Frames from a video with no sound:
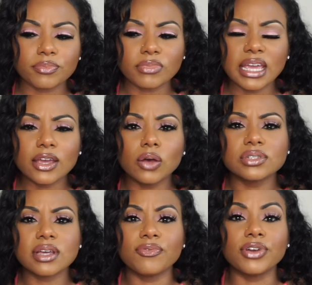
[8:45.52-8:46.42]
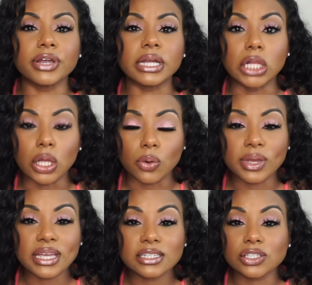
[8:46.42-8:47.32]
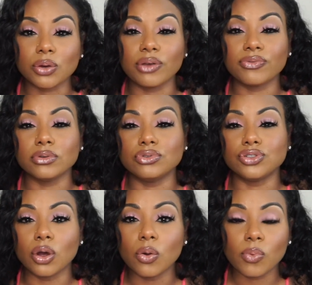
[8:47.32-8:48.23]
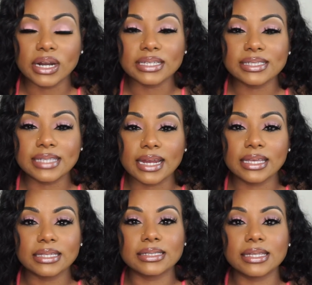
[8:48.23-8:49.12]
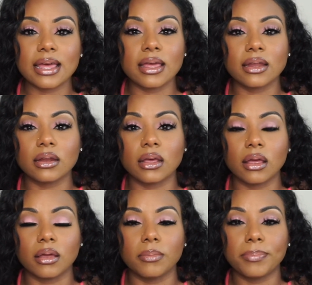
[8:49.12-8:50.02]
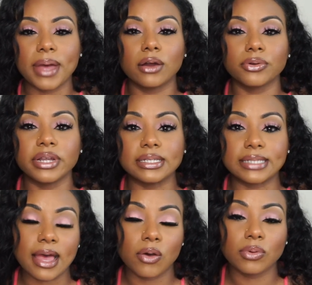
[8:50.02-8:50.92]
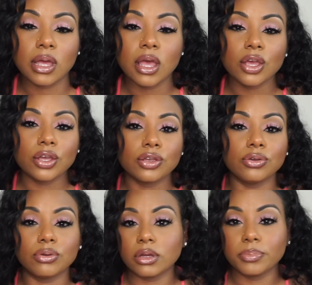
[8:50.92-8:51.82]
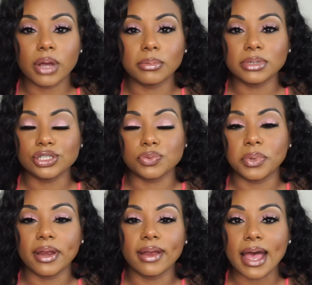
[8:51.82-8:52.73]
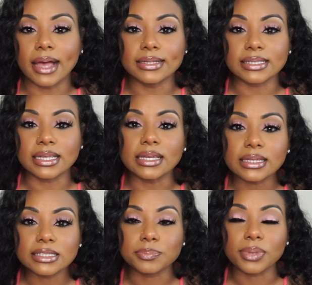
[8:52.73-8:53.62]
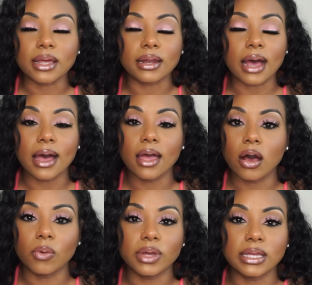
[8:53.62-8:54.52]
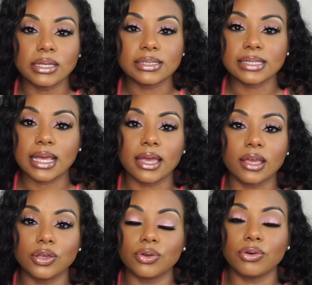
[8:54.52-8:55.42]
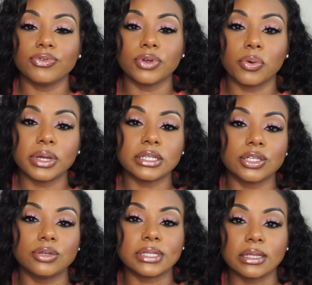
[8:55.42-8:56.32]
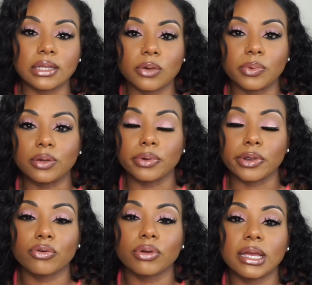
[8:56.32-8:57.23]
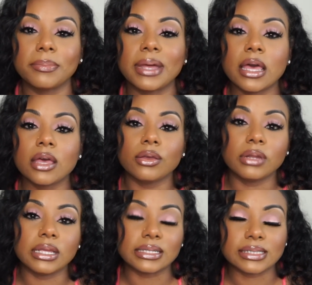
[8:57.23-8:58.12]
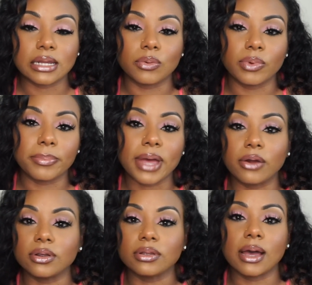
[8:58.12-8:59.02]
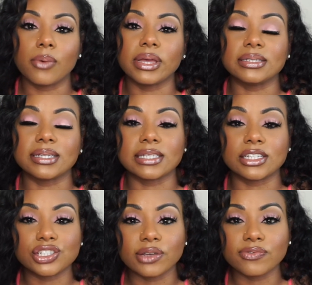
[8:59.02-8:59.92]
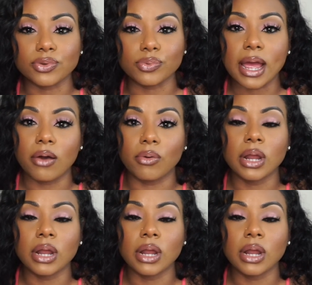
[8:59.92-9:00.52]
It goes on very glowy, so if you don't want to set it and powder it down, you could probably just wear it as is. But I always say, you know, if you're going to use a liquid or a cream, you need to set it with powder, that way it doesn't shift around.